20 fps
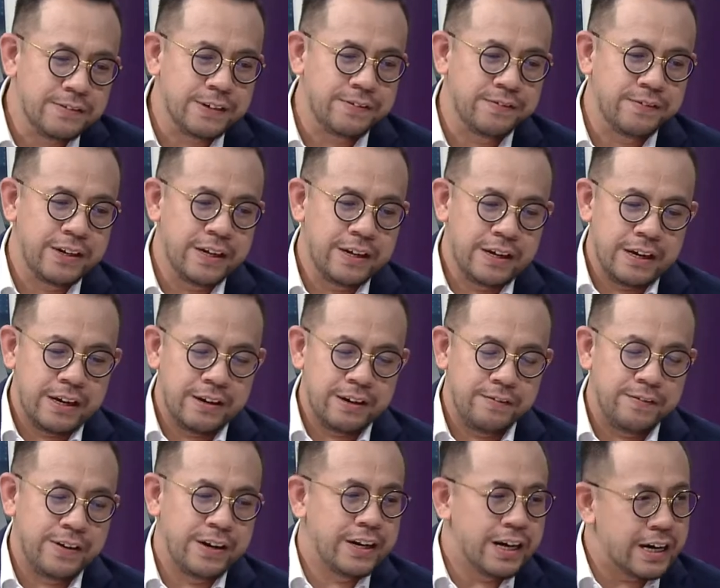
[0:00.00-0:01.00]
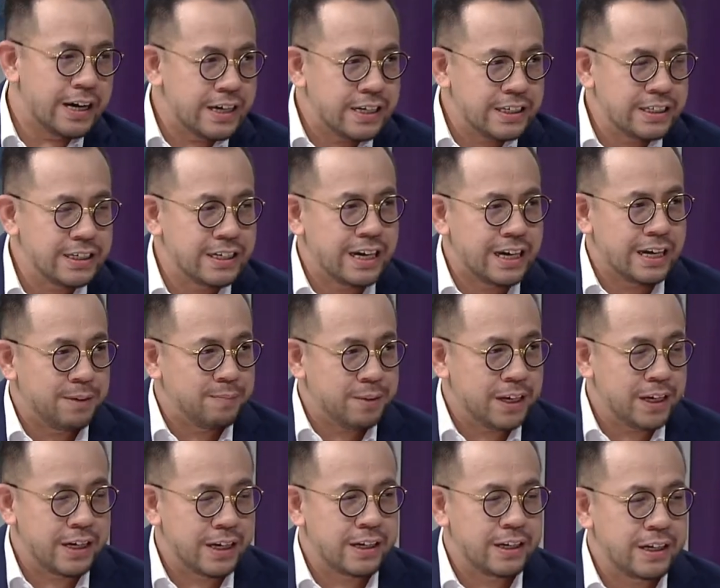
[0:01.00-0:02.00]
and deal with very
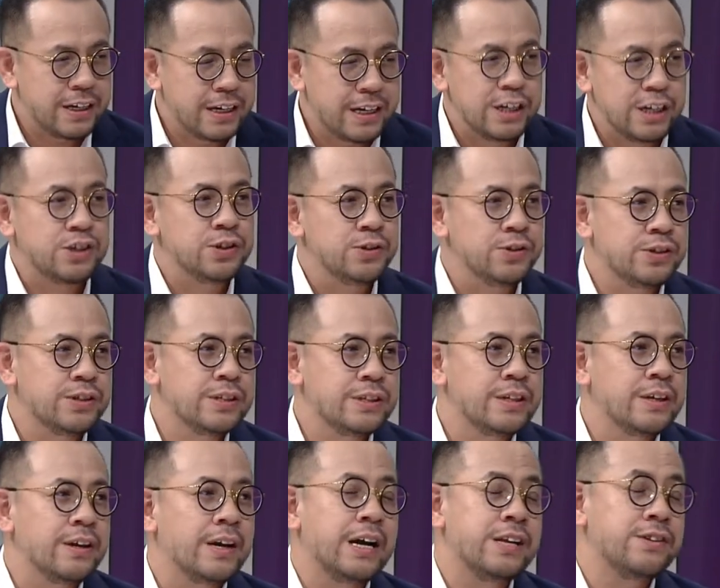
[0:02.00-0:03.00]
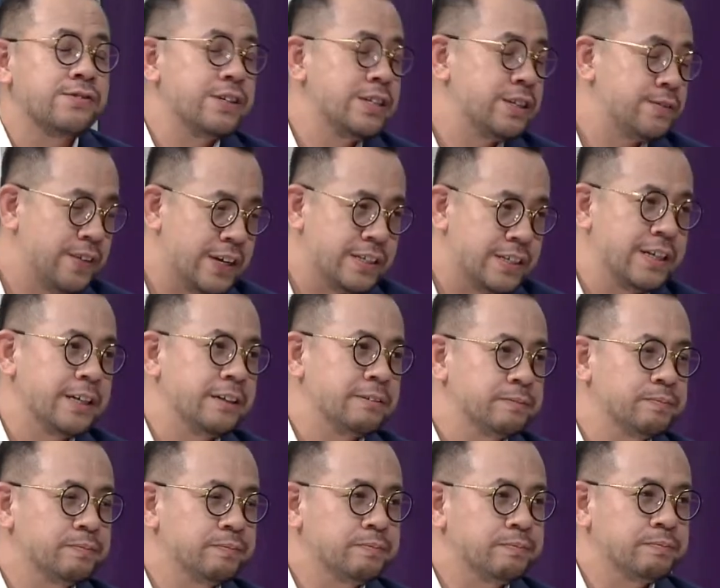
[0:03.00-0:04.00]
urgent and immediate issues the country
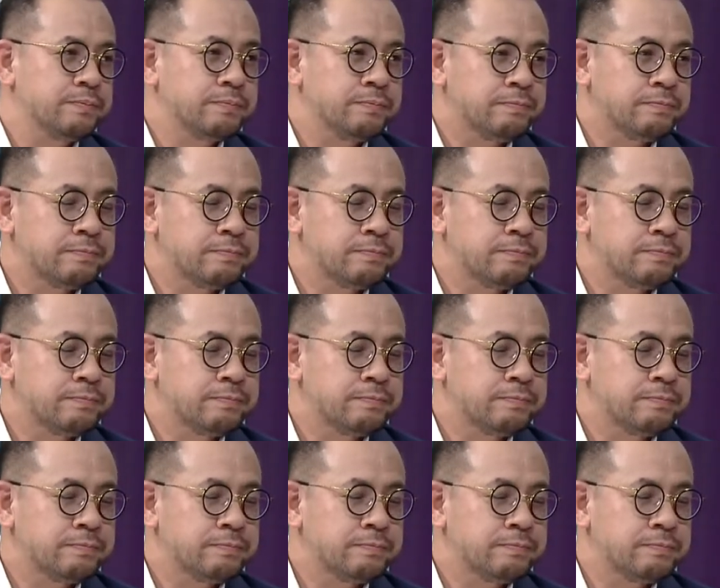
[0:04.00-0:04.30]
is facing.